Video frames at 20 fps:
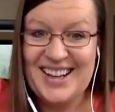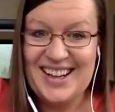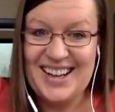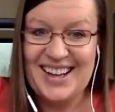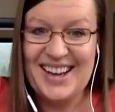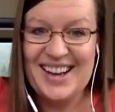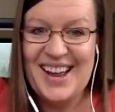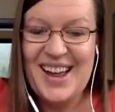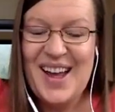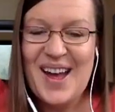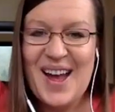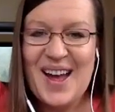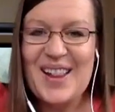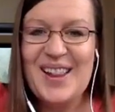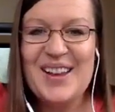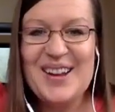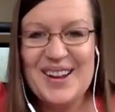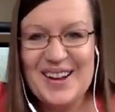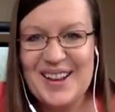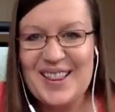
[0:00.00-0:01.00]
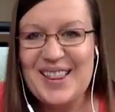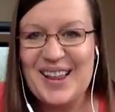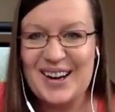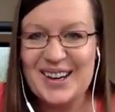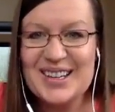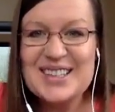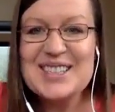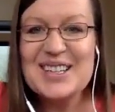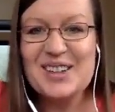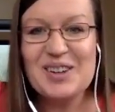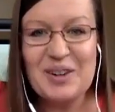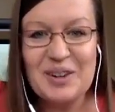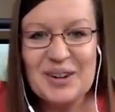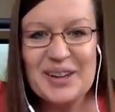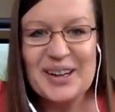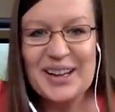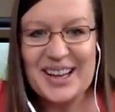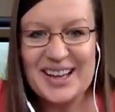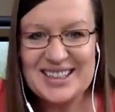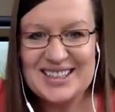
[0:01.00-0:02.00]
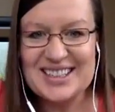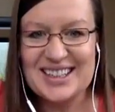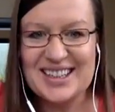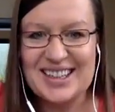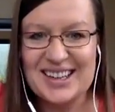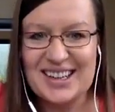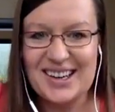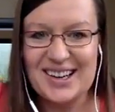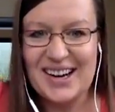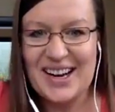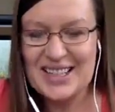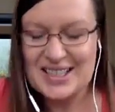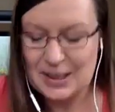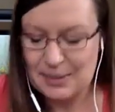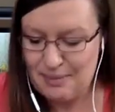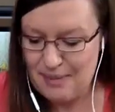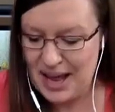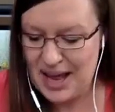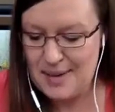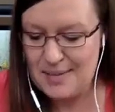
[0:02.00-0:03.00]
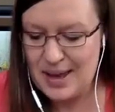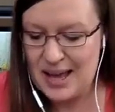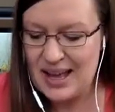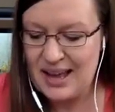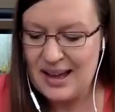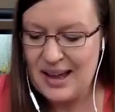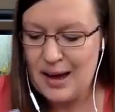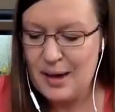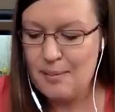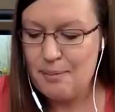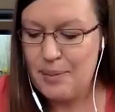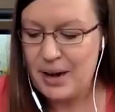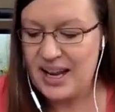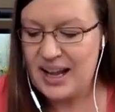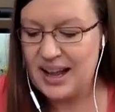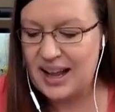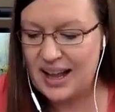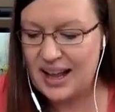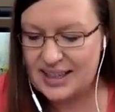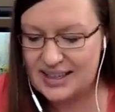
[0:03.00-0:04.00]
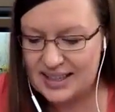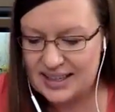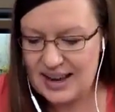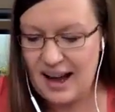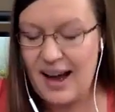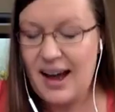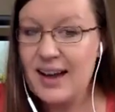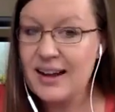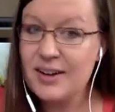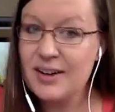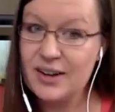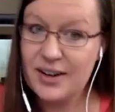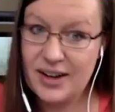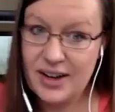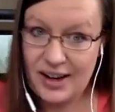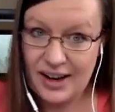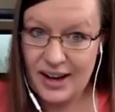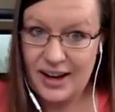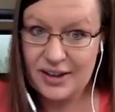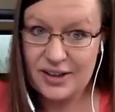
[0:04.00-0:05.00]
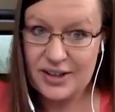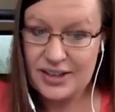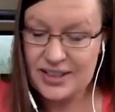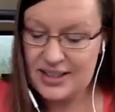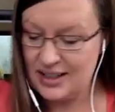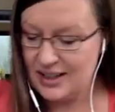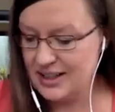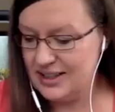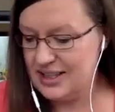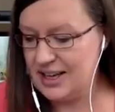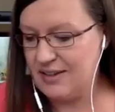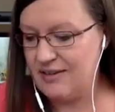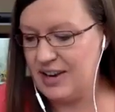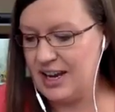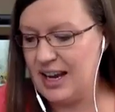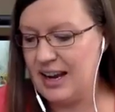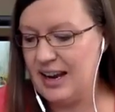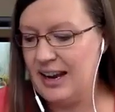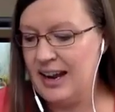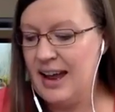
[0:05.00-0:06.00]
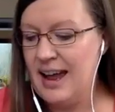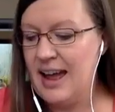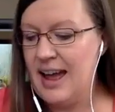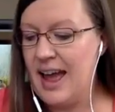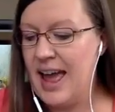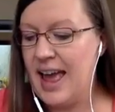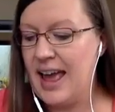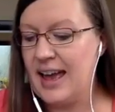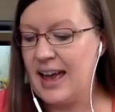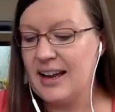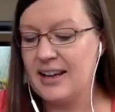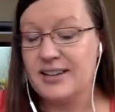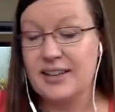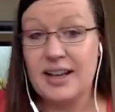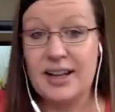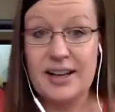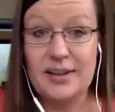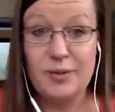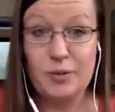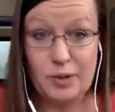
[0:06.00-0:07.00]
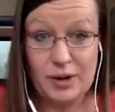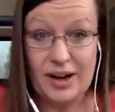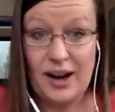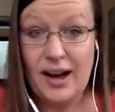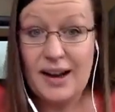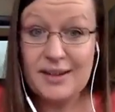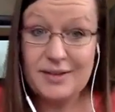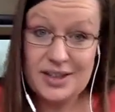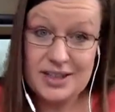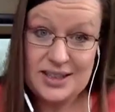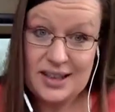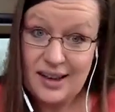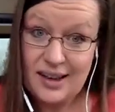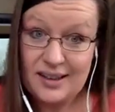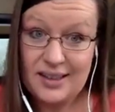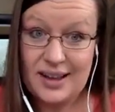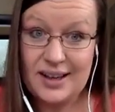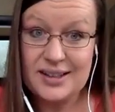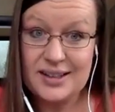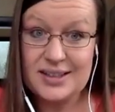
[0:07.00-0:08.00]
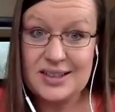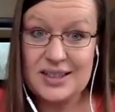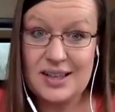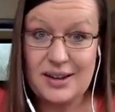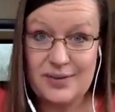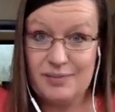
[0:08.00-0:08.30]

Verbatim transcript: there is a correlation here. It's a maybe, but it's not increased longevity. And we're not even saying that it's